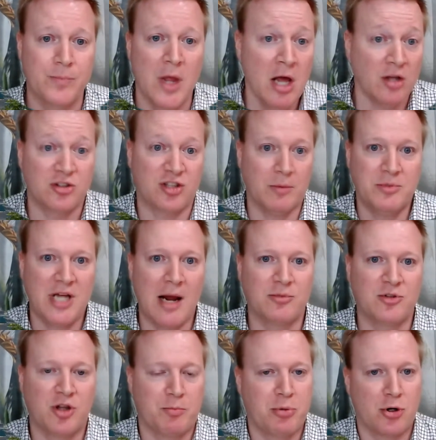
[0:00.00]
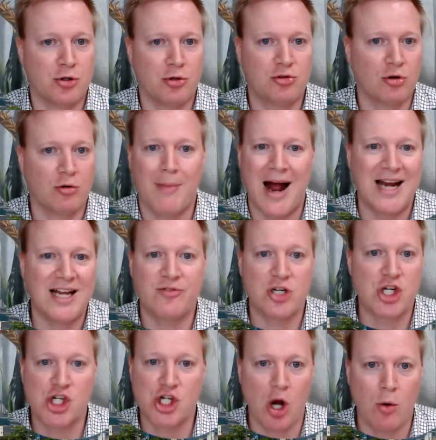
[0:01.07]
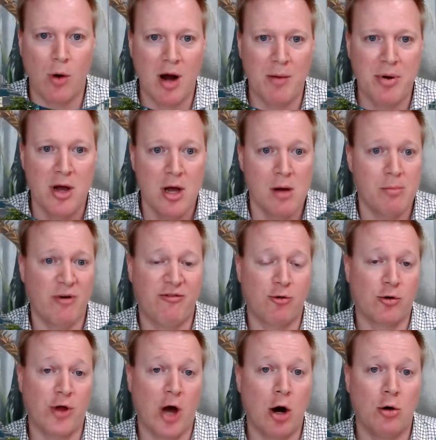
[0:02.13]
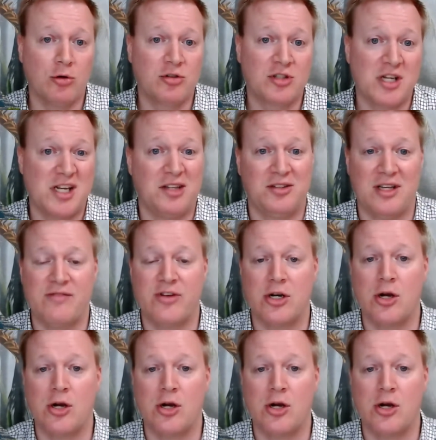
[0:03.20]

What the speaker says: Sometimes the producer might even show up before the host is even